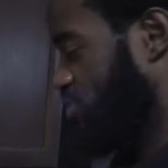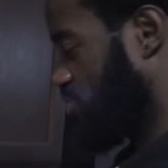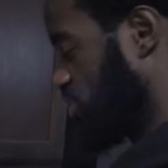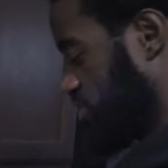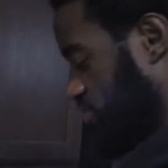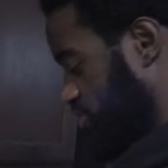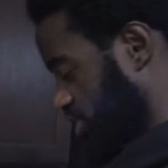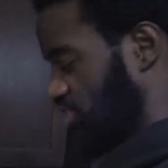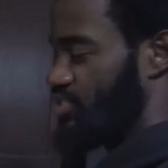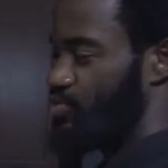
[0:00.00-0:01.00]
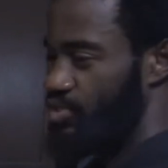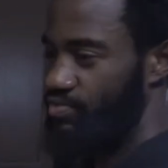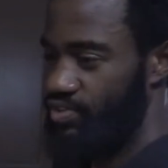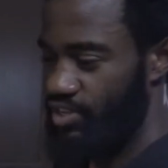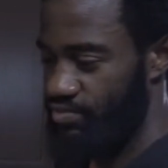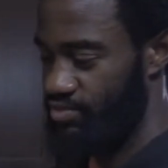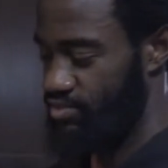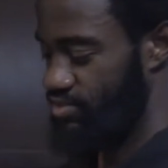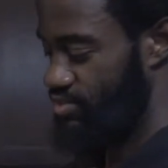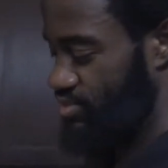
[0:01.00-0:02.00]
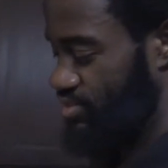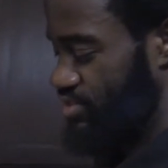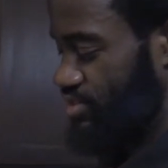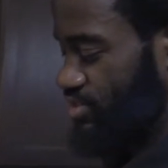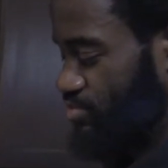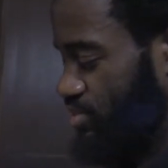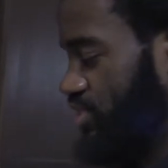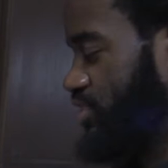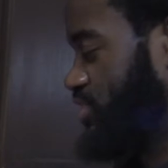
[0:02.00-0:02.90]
will give you a good sweet flavor. But